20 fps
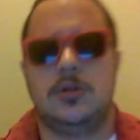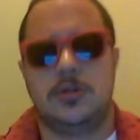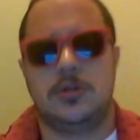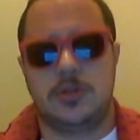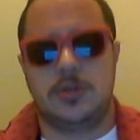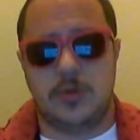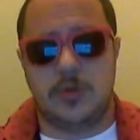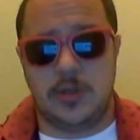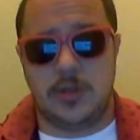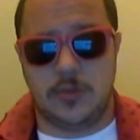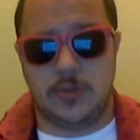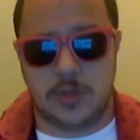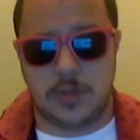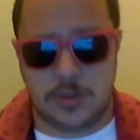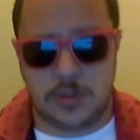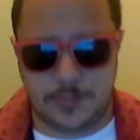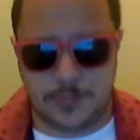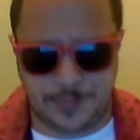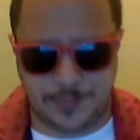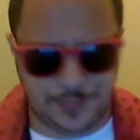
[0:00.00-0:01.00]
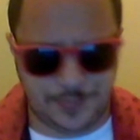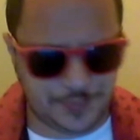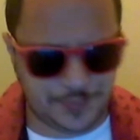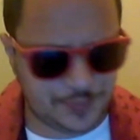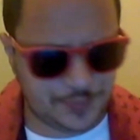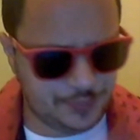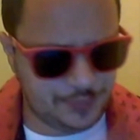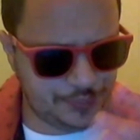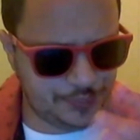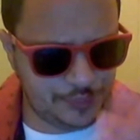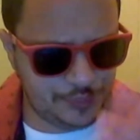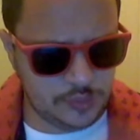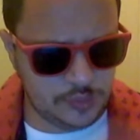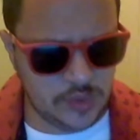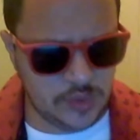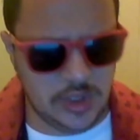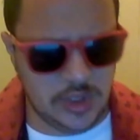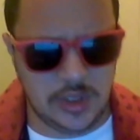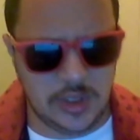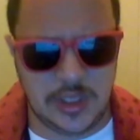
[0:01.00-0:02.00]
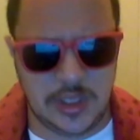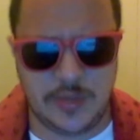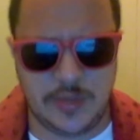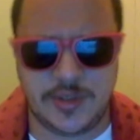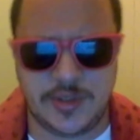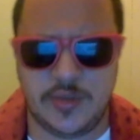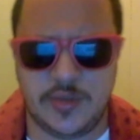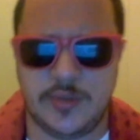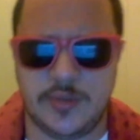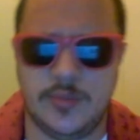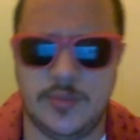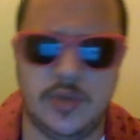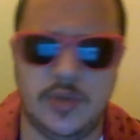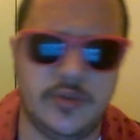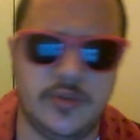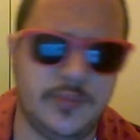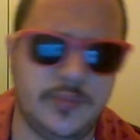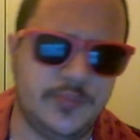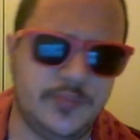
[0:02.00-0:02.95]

So anyway, like I was saying with the movie,